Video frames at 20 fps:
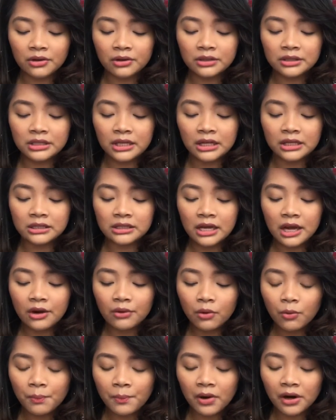contains
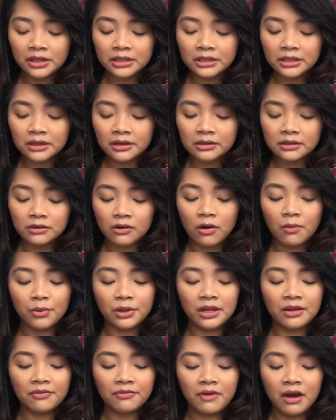aero particles
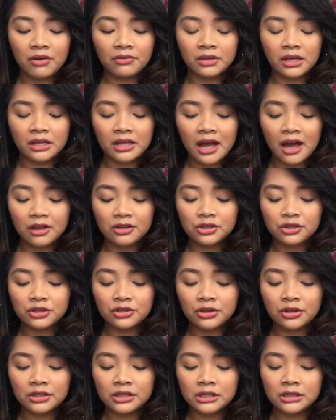commonly found in
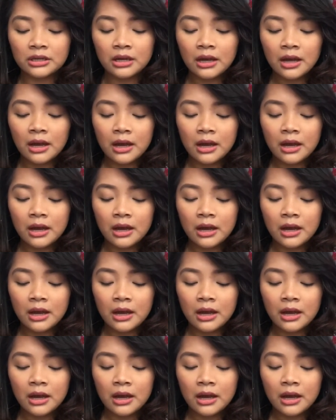astronauts'